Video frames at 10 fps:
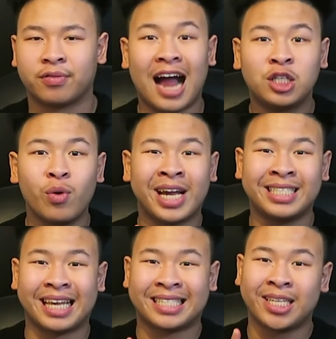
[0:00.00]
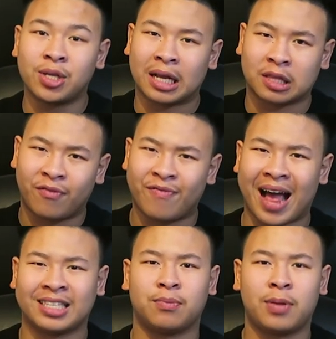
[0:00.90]
Andrew Wiggins is still not the
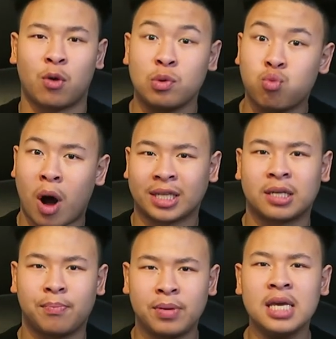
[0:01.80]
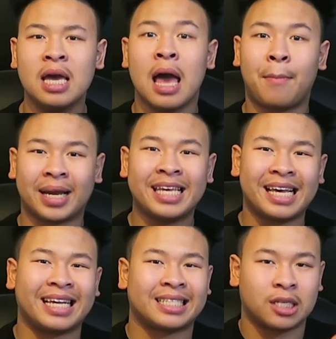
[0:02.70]
fantasy player we want to be, but
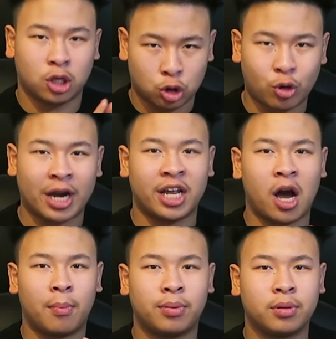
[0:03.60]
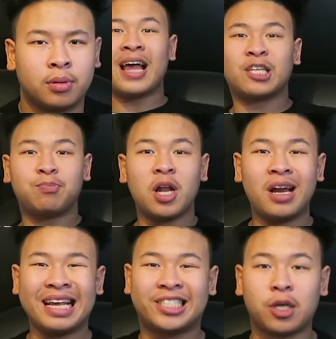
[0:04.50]
he is trending up. Next
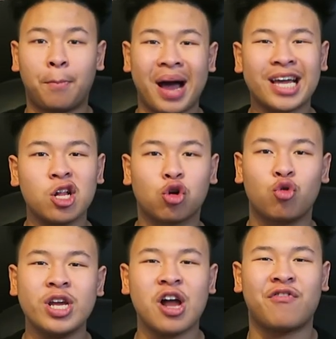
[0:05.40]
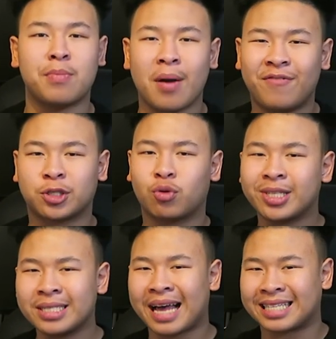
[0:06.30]
player is JaMychal Green of the Memphis
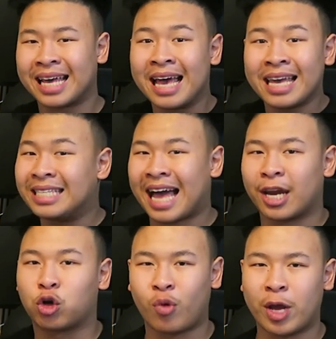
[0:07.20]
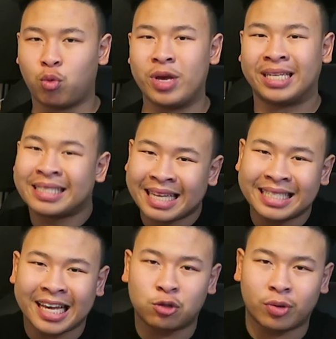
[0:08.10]
Grizzlies, guys. He's had a great week
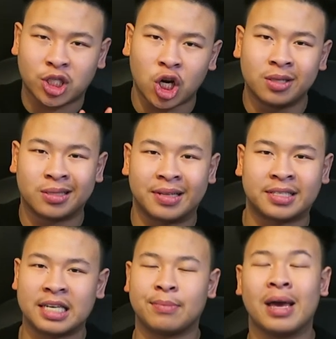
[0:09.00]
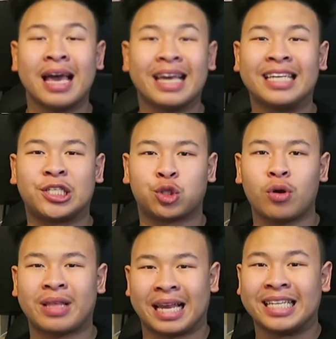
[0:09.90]
since his return to the team. He's
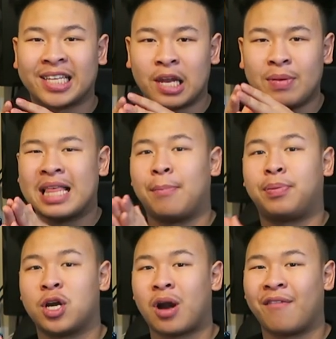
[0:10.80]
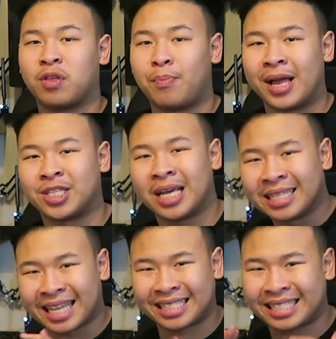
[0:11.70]
showing that he's going to be that player off the bench,
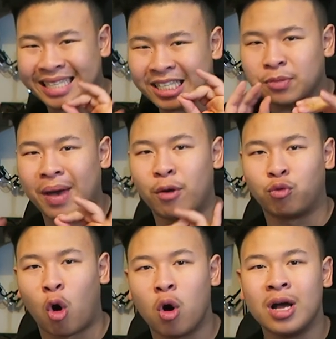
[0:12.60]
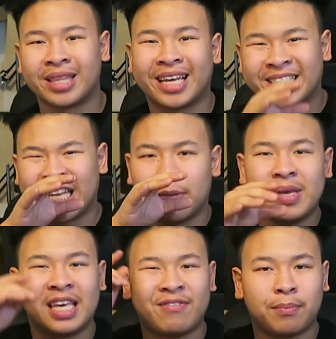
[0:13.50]
that six-man role that's going to
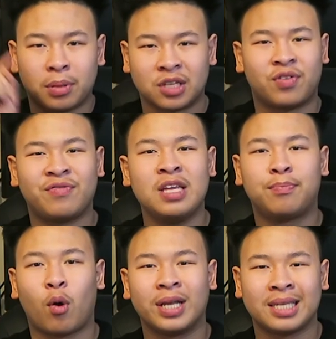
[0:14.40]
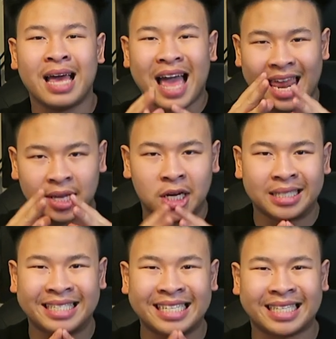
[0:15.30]
be giving plus 15 points and a
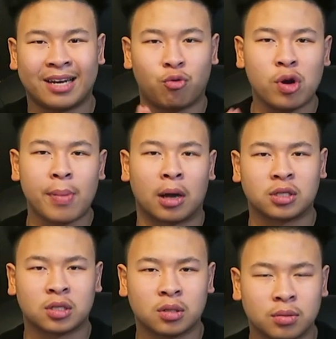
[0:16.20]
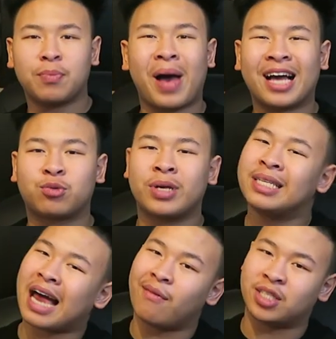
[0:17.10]
good, decent rebounds. For the past week,
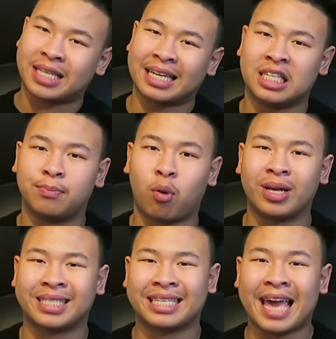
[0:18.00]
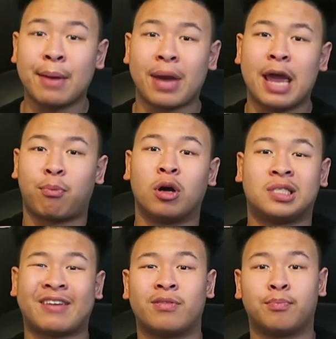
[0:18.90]
he's averaged 19 points a game,
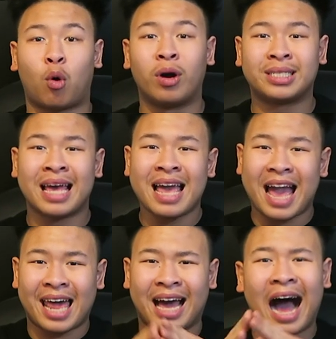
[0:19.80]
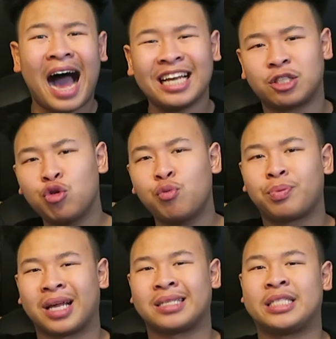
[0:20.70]
8.7 boards, and a high
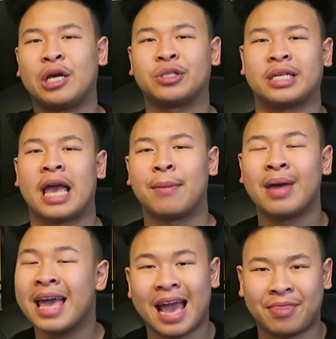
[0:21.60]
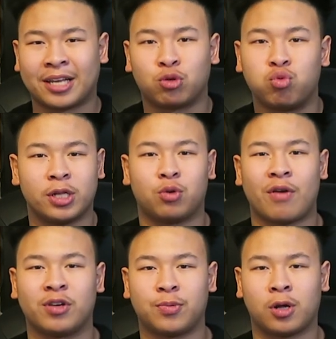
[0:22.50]
2-plus steals a game, and that's really
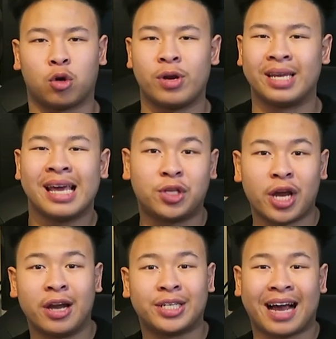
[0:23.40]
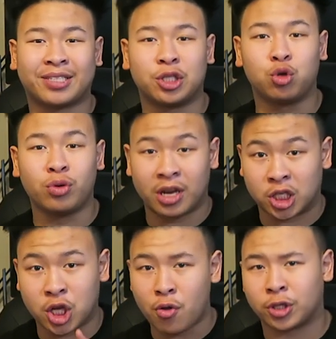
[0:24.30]
great for JaMychal Green. With Jaren Jackson Jr. is
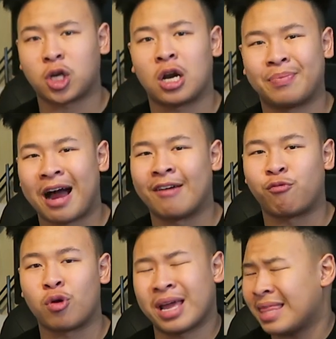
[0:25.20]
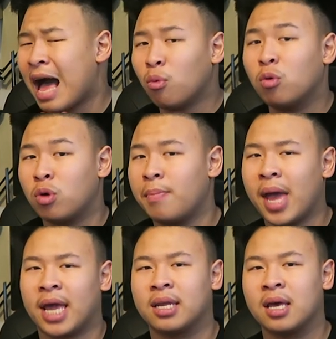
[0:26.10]
still the starting power forward, and that will
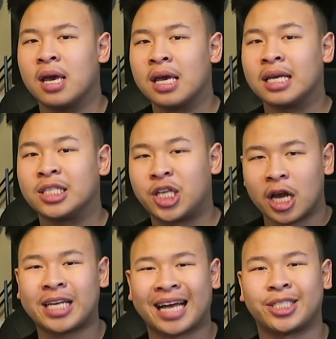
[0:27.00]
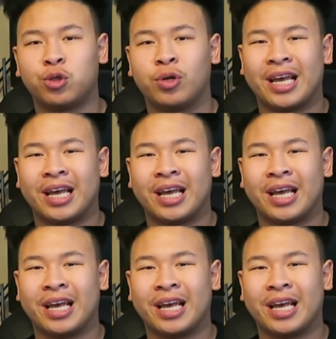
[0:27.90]
remain. Jaren Jackson Jr.